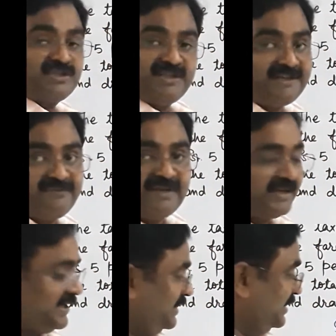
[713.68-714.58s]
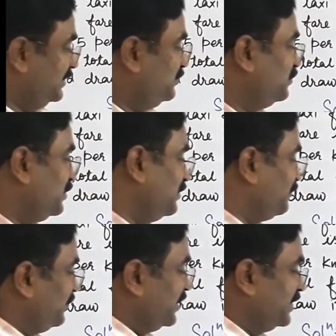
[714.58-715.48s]
that we are writing. Total
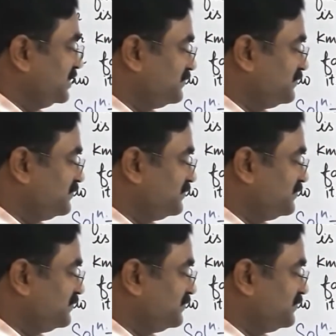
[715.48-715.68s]
fare is